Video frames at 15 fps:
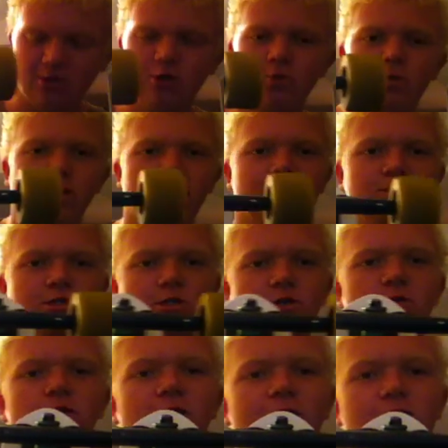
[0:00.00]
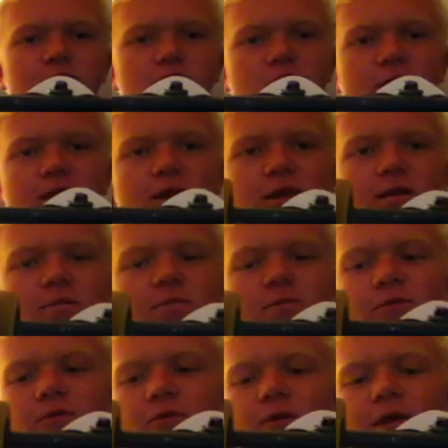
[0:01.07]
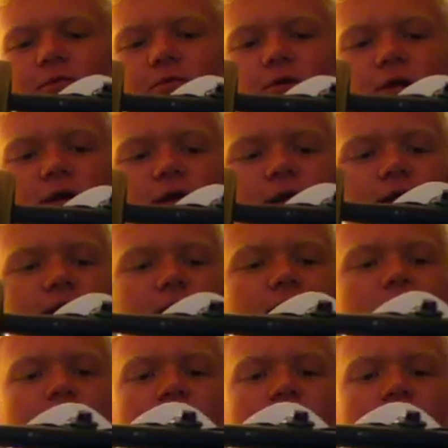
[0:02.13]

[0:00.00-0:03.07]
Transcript: the UPS dude like shredded it before he brought it in,